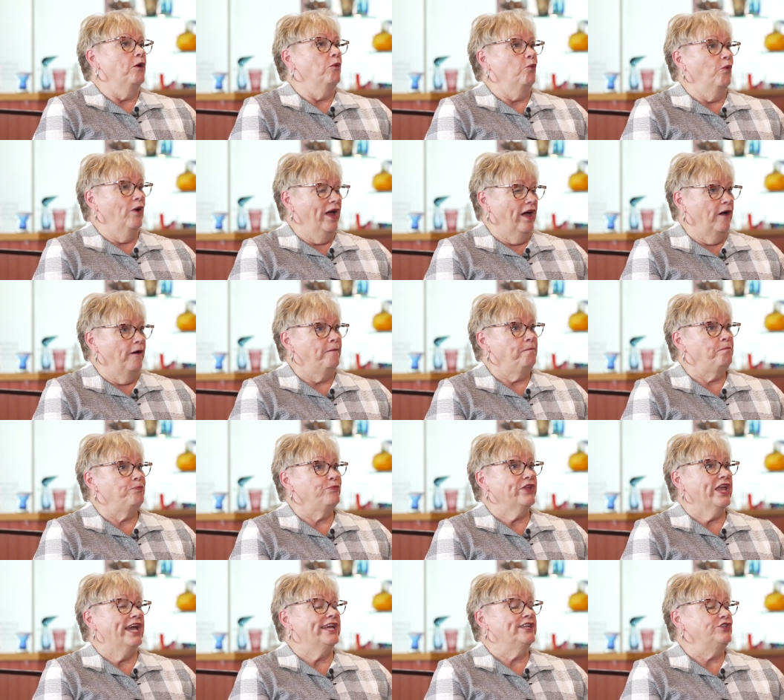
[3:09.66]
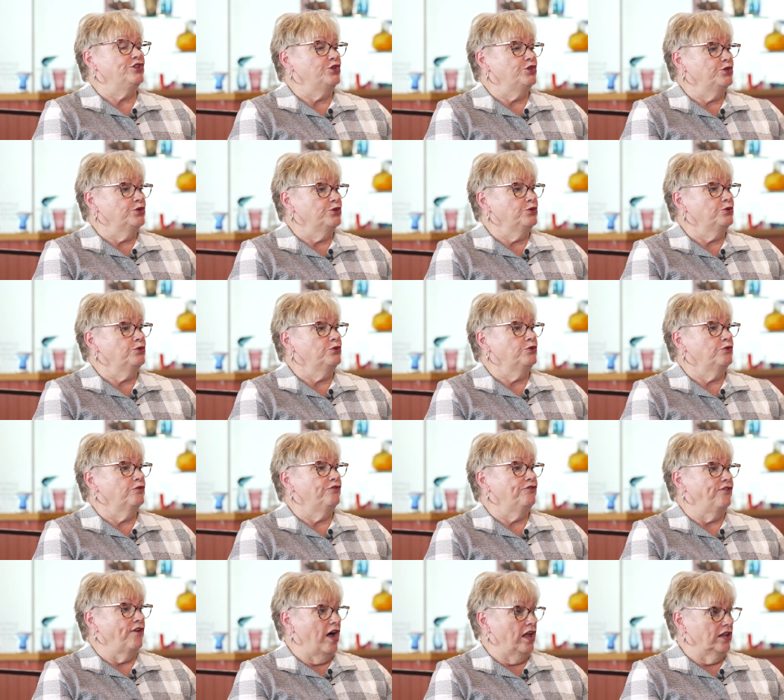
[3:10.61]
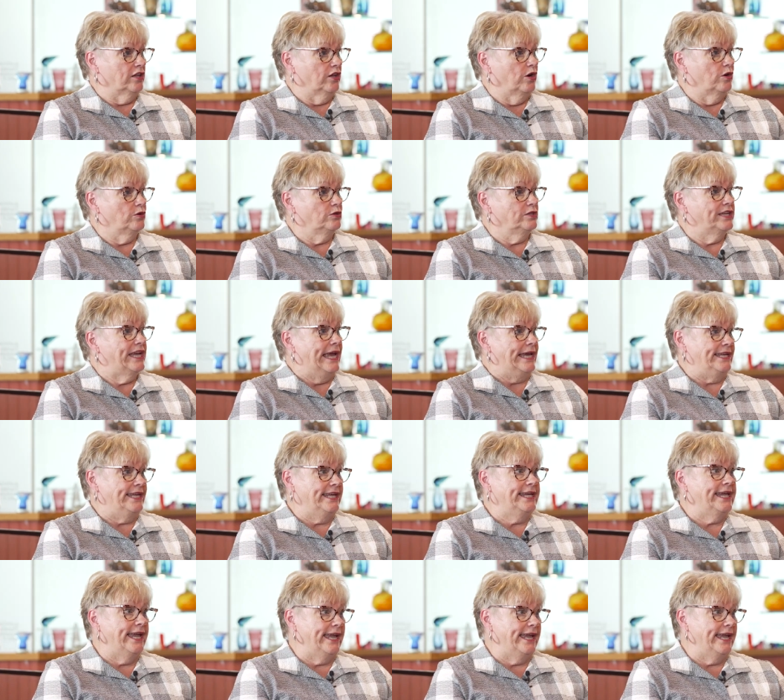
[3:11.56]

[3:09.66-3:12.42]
Well, and you followed Katie